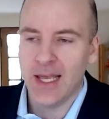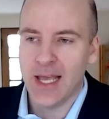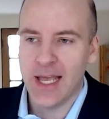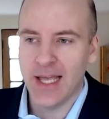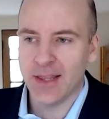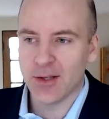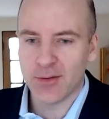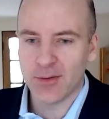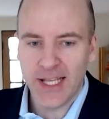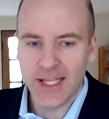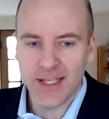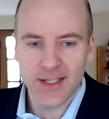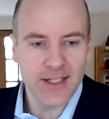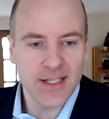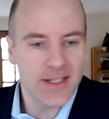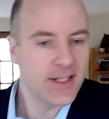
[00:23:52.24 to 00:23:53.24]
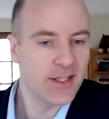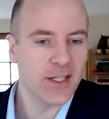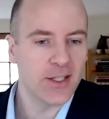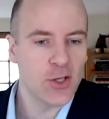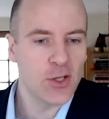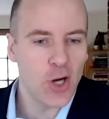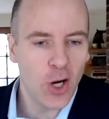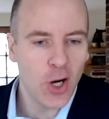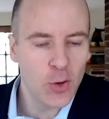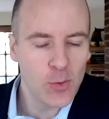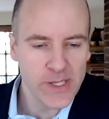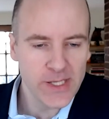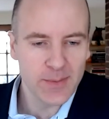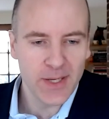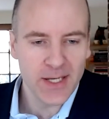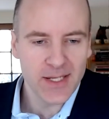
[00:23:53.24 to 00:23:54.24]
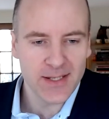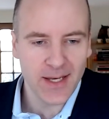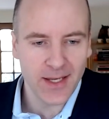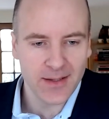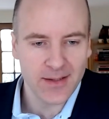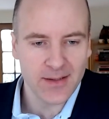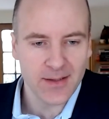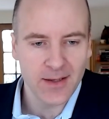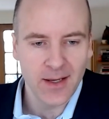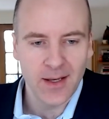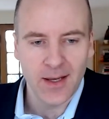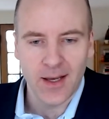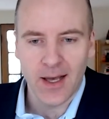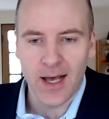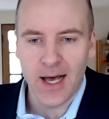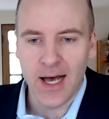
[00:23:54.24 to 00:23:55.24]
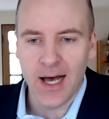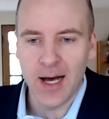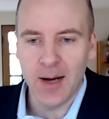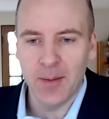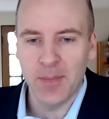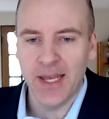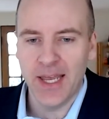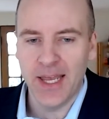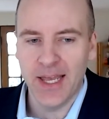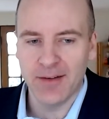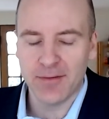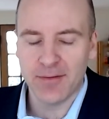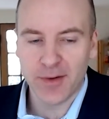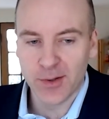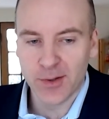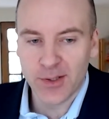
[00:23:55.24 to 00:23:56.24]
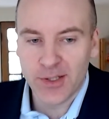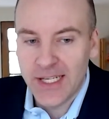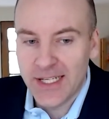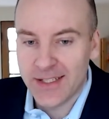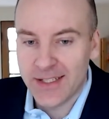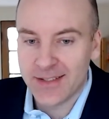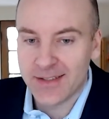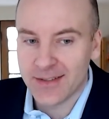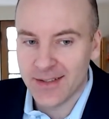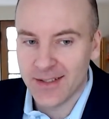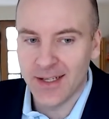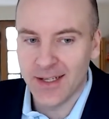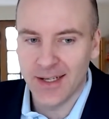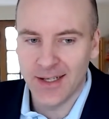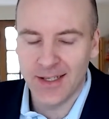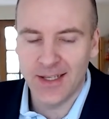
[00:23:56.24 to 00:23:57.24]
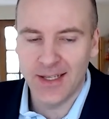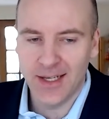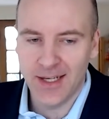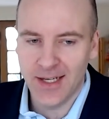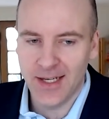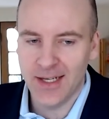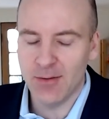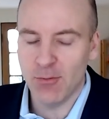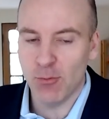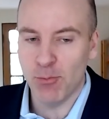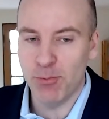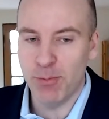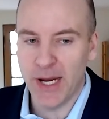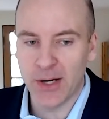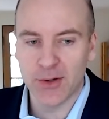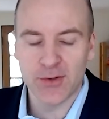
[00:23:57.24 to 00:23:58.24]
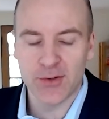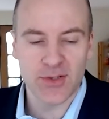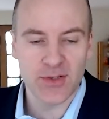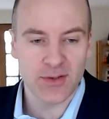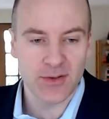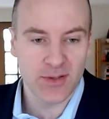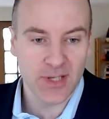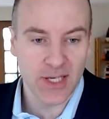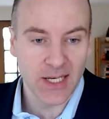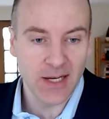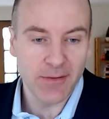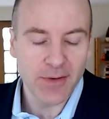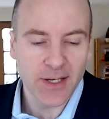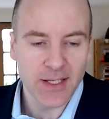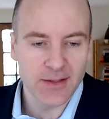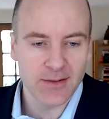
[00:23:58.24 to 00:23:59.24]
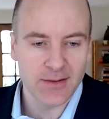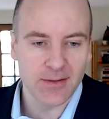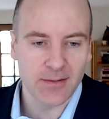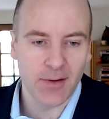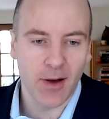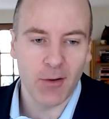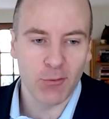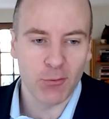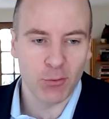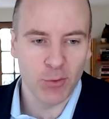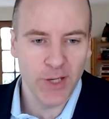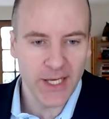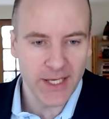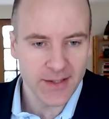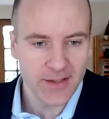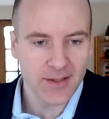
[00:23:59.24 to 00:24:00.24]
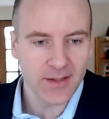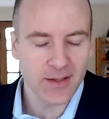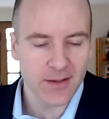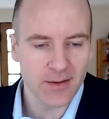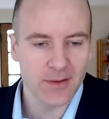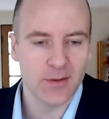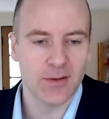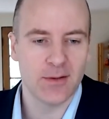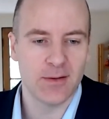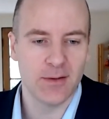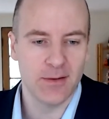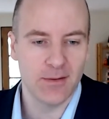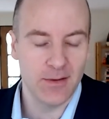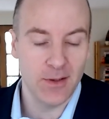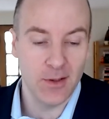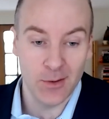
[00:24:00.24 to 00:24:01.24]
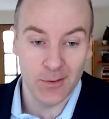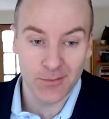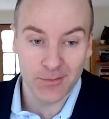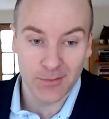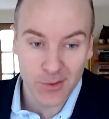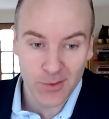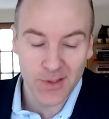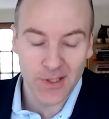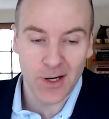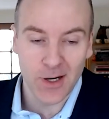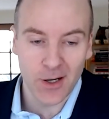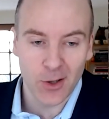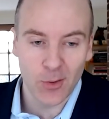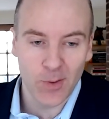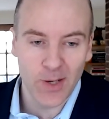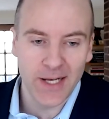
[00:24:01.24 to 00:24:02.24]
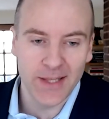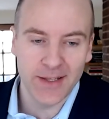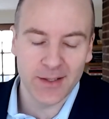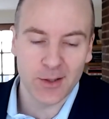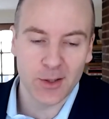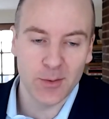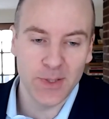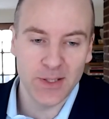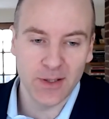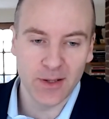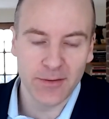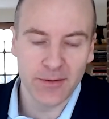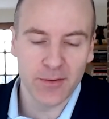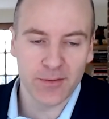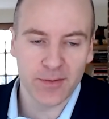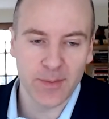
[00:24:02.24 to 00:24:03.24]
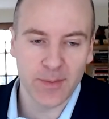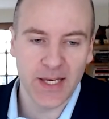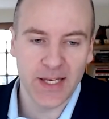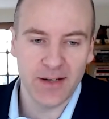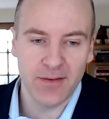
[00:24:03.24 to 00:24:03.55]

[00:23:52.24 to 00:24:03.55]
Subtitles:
And the reality is it doesn't always make sense. And further, it bears significant risk, to the ROI that could be delivered from that